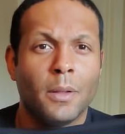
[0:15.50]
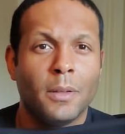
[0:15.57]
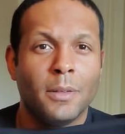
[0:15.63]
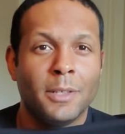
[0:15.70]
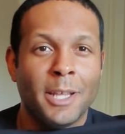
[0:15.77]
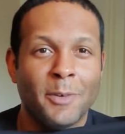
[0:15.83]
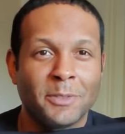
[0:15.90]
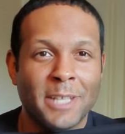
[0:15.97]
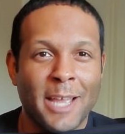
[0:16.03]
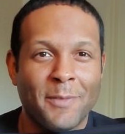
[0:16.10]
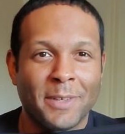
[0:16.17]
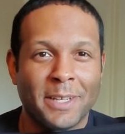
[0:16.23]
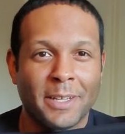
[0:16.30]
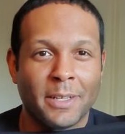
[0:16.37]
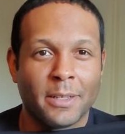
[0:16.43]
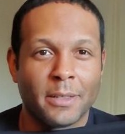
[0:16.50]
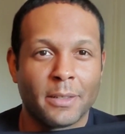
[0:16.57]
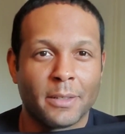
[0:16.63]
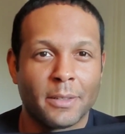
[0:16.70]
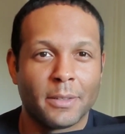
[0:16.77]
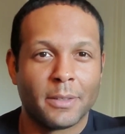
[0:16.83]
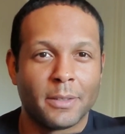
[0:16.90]
Devil's advocate here.
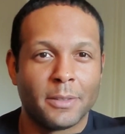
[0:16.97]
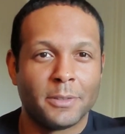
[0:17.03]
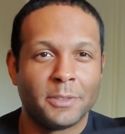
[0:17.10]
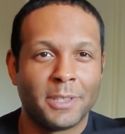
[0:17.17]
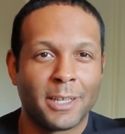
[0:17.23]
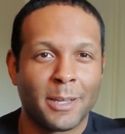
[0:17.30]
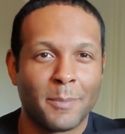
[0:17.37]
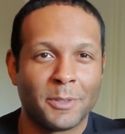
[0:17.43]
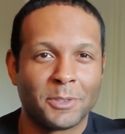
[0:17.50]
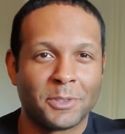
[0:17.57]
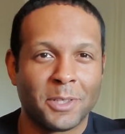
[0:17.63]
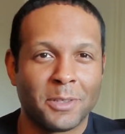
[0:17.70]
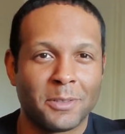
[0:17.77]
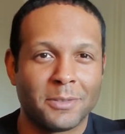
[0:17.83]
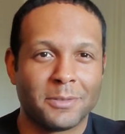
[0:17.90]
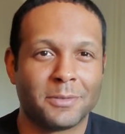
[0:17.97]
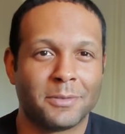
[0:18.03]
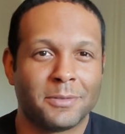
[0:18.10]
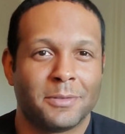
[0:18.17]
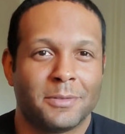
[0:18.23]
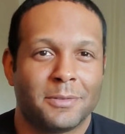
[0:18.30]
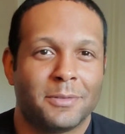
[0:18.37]
Check out my shirt.
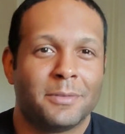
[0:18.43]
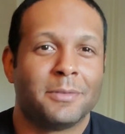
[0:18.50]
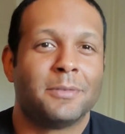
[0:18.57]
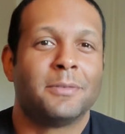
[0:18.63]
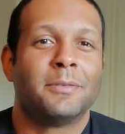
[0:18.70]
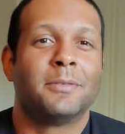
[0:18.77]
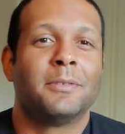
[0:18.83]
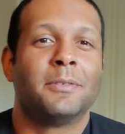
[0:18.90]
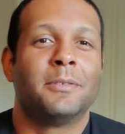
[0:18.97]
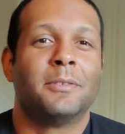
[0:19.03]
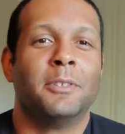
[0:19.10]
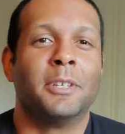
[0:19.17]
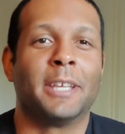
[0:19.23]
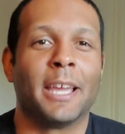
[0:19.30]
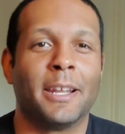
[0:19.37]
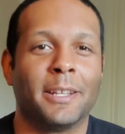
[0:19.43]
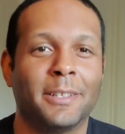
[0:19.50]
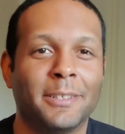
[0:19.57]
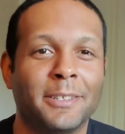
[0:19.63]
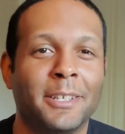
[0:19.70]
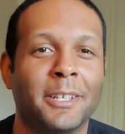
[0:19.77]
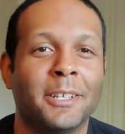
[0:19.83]
Look at it.
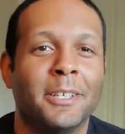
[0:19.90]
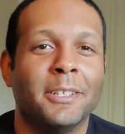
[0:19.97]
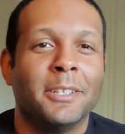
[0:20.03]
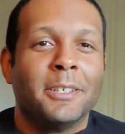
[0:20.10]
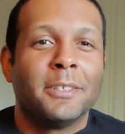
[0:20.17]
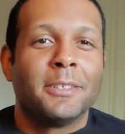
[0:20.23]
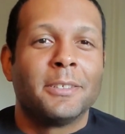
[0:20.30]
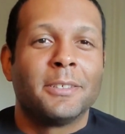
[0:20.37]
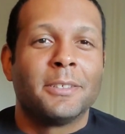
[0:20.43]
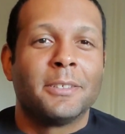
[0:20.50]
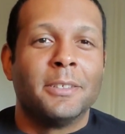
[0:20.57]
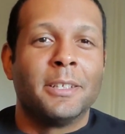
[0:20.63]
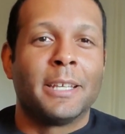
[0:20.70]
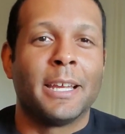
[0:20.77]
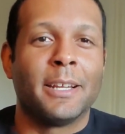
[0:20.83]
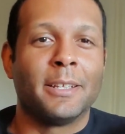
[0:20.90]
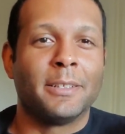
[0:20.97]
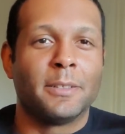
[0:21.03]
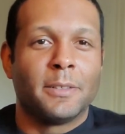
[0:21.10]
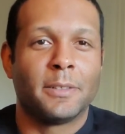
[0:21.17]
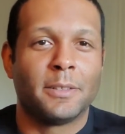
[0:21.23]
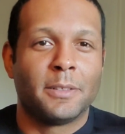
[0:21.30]
Get a good look. Look at it.
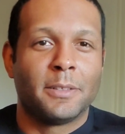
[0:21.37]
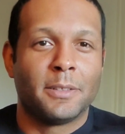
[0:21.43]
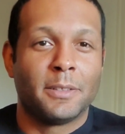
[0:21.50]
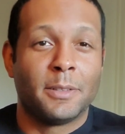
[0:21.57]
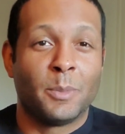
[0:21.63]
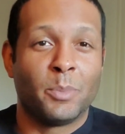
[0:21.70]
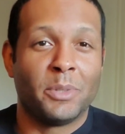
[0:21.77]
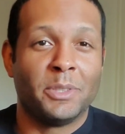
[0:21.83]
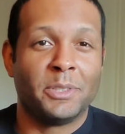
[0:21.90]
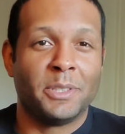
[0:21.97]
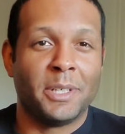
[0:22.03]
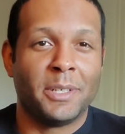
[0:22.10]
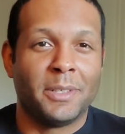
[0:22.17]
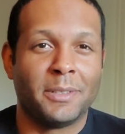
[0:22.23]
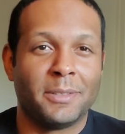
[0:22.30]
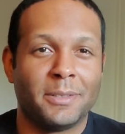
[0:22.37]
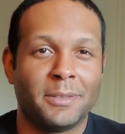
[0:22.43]
Appreciate it.